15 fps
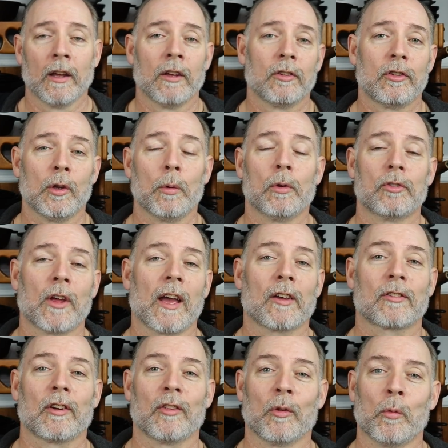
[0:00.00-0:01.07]
She was
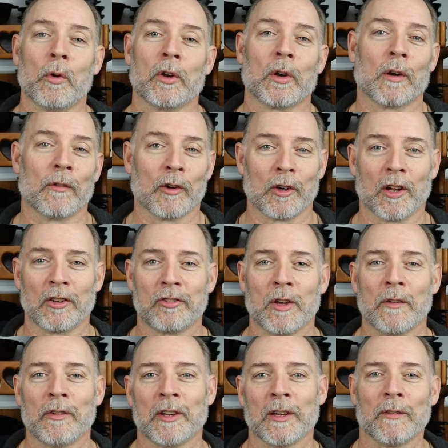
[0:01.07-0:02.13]
actually the winner of our Dutch
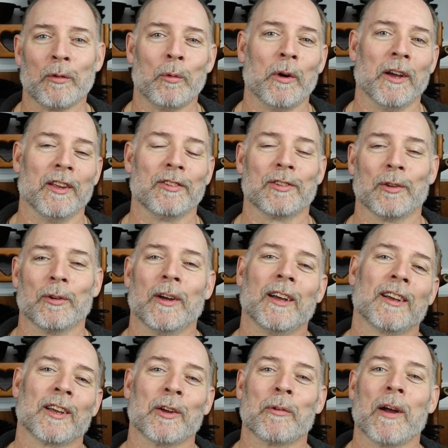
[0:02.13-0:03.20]
oven giveaway. So
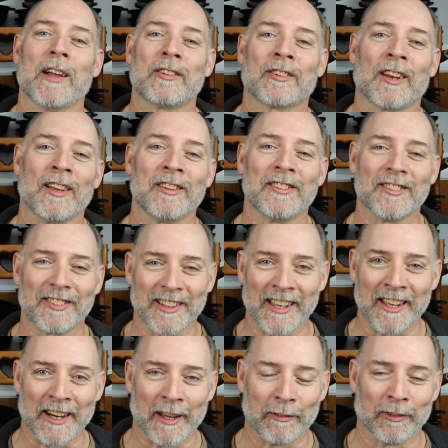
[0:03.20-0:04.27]
congratulations
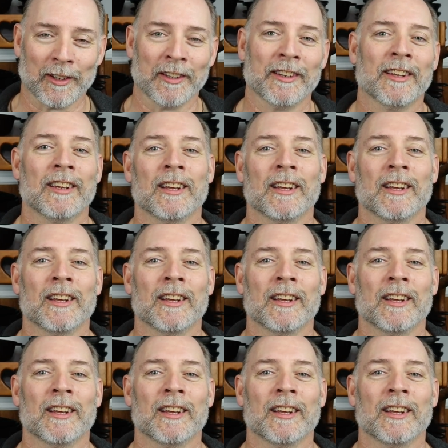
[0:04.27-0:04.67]
again, Evelyn.